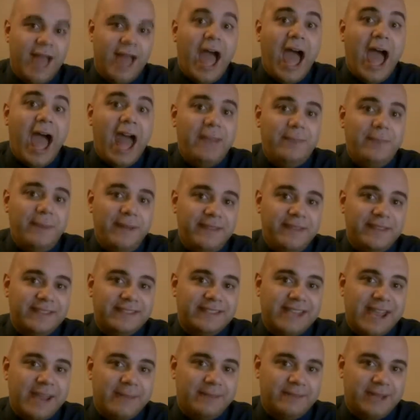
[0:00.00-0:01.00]
At about the
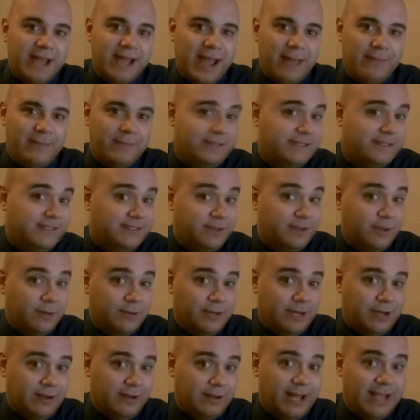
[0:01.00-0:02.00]
same time, Mrs.
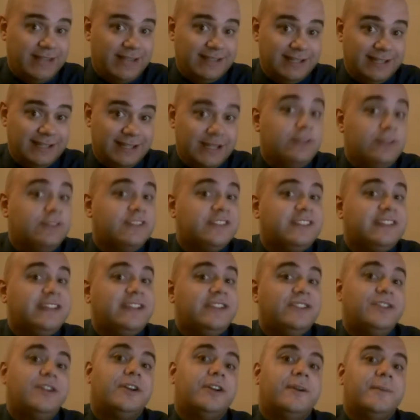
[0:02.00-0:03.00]
O'Neill has a little
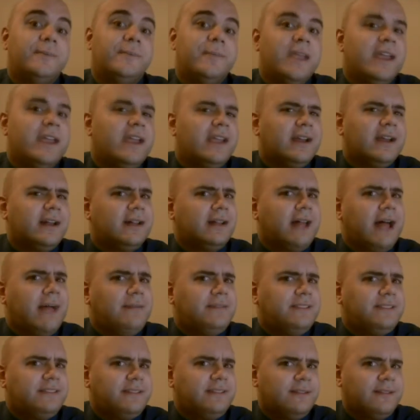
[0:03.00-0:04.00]
seizure,
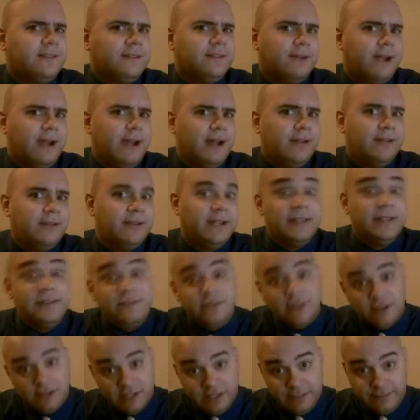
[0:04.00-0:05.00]
collapses on the ground, and
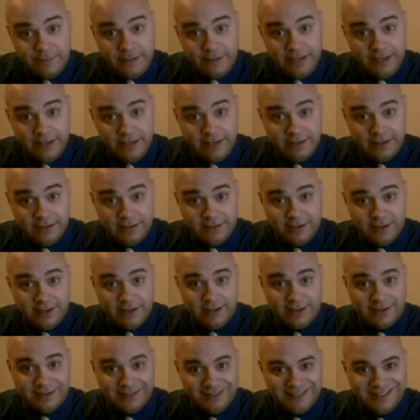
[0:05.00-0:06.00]
starts speaking in
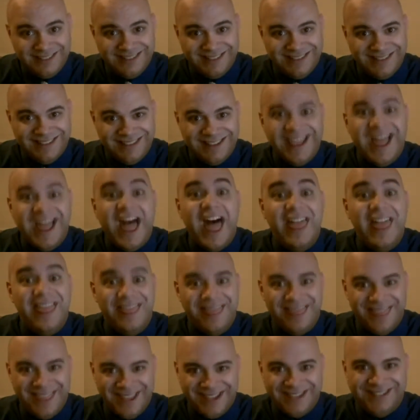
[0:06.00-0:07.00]
tongues.
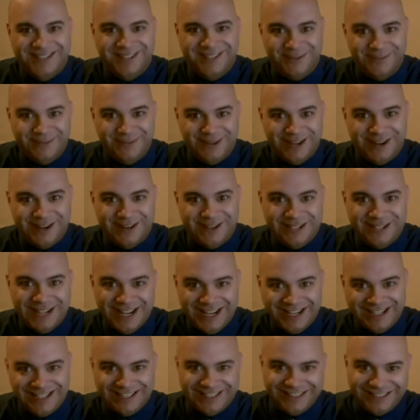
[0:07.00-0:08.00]
This should be
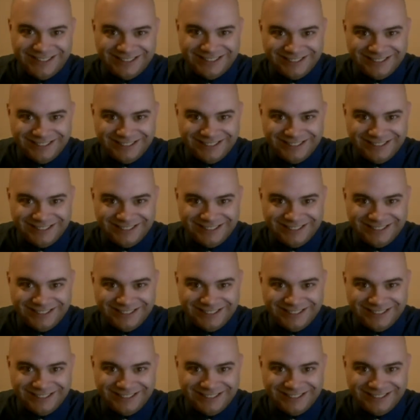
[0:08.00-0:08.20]
entertaining.